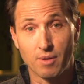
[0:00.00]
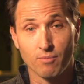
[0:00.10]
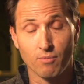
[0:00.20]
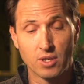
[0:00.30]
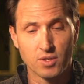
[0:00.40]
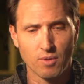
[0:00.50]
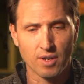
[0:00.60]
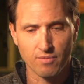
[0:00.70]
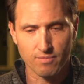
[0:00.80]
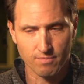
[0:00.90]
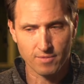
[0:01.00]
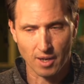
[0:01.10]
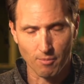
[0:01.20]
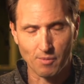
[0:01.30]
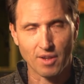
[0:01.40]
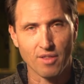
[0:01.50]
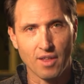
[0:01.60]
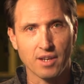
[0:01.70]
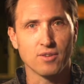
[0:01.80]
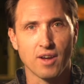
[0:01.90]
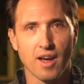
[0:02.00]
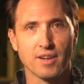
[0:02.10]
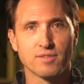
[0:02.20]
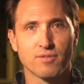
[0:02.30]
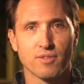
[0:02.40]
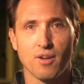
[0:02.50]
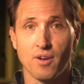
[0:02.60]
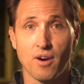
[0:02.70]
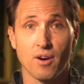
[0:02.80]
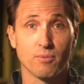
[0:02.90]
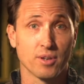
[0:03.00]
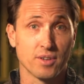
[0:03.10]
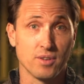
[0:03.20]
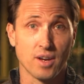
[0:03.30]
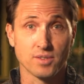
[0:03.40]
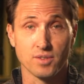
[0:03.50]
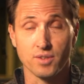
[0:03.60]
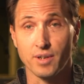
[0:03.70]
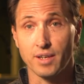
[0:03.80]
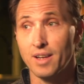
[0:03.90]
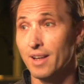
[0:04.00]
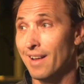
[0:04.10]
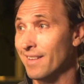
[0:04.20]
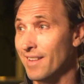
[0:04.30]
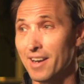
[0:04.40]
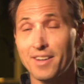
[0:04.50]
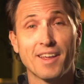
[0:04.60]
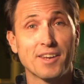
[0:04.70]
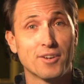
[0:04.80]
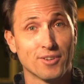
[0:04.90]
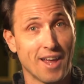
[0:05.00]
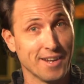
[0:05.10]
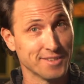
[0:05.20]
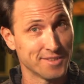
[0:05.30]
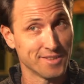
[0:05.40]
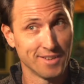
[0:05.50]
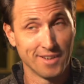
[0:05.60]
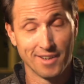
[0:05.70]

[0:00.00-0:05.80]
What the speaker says: And we just want to take a moment to thank you guys for all the hard work that you guys are doing. Not unlike your lights,